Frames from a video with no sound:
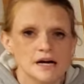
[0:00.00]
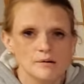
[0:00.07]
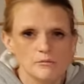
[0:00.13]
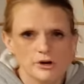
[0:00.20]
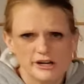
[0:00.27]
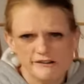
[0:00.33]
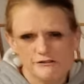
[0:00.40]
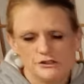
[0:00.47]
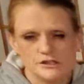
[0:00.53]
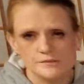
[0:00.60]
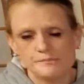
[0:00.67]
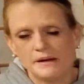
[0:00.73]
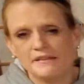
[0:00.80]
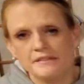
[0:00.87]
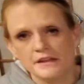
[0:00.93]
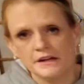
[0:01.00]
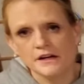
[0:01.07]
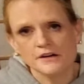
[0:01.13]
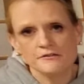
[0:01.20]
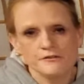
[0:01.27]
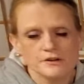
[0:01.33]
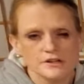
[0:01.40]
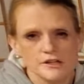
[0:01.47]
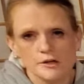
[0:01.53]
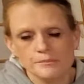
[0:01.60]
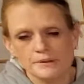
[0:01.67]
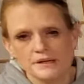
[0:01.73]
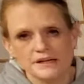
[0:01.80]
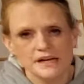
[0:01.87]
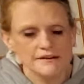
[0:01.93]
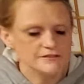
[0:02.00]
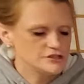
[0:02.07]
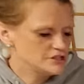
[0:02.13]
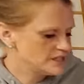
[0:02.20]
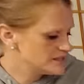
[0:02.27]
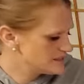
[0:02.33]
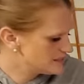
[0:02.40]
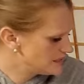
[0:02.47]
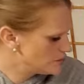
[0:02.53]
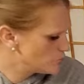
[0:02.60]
or you've just been there for a little bit and have a chance to get